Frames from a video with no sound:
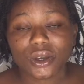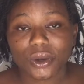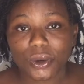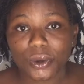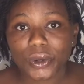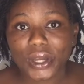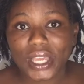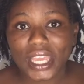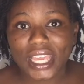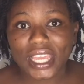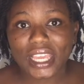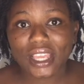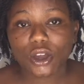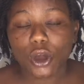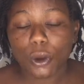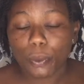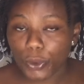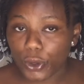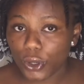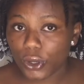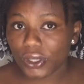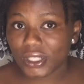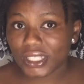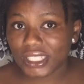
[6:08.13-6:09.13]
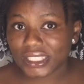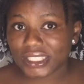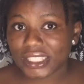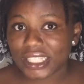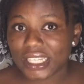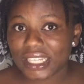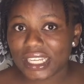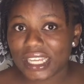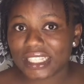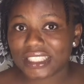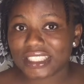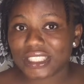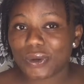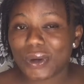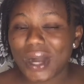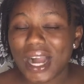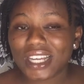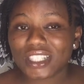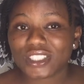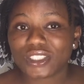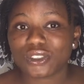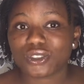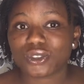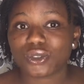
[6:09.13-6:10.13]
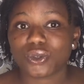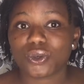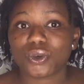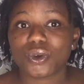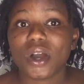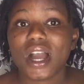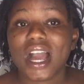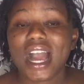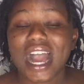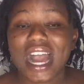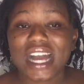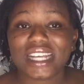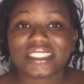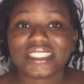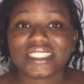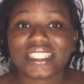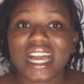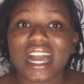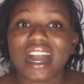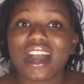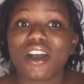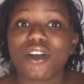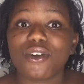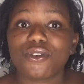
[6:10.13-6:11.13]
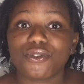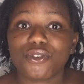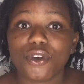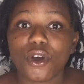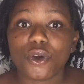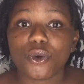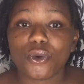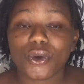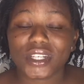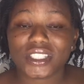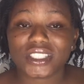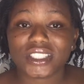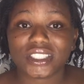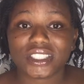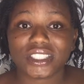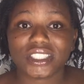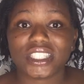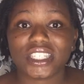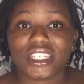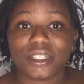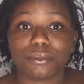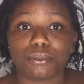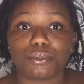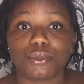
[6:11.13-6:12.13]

Okay, hope you understand that. They will ask you to answer 4 questions,